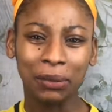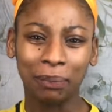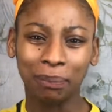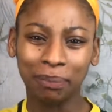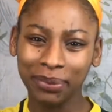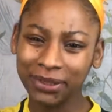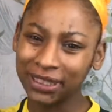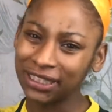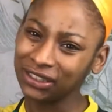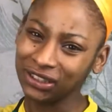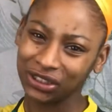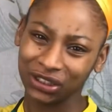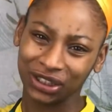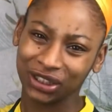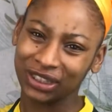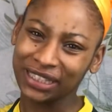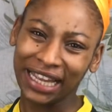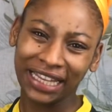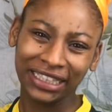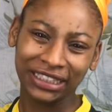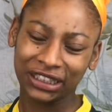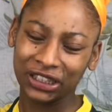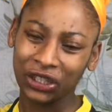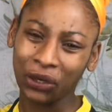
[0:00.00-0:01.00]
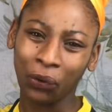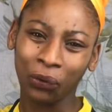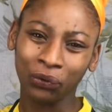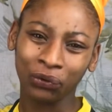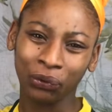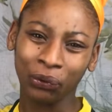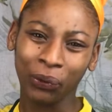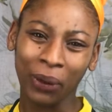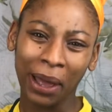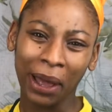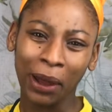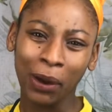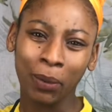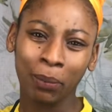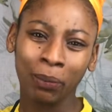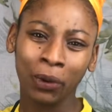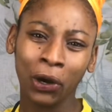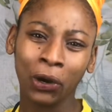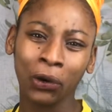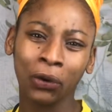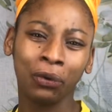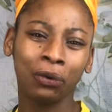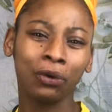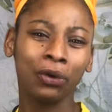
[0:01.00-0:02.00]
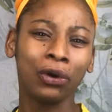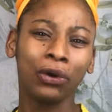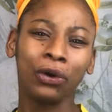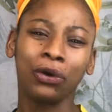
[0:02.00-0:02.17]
please just test it on your elbow.